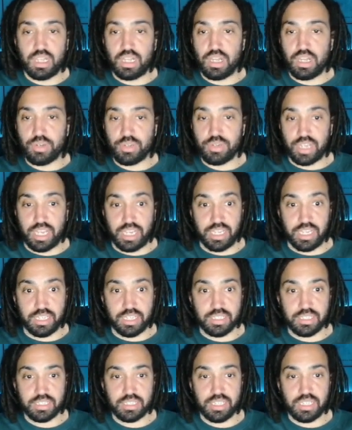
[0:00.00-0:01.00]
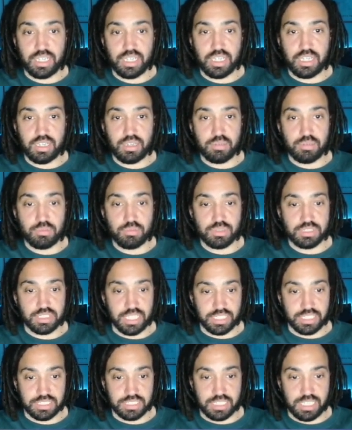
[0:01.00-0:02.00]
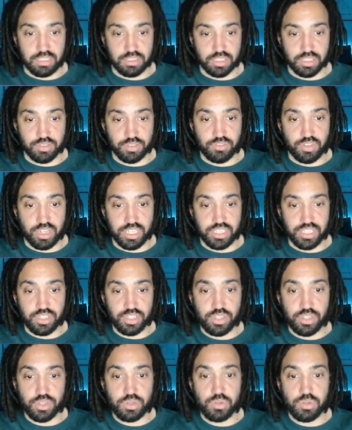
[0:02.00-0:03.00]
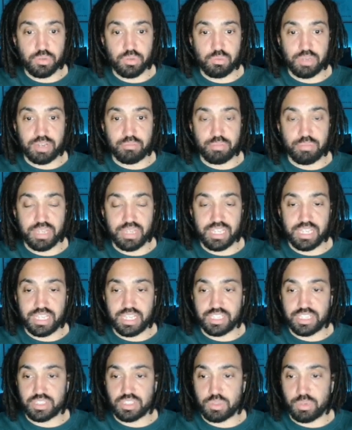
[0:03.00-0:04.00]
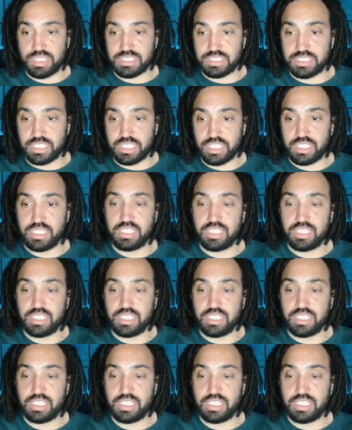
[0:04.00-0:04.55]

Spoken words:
Okay, what's next now? So find q when p is 20.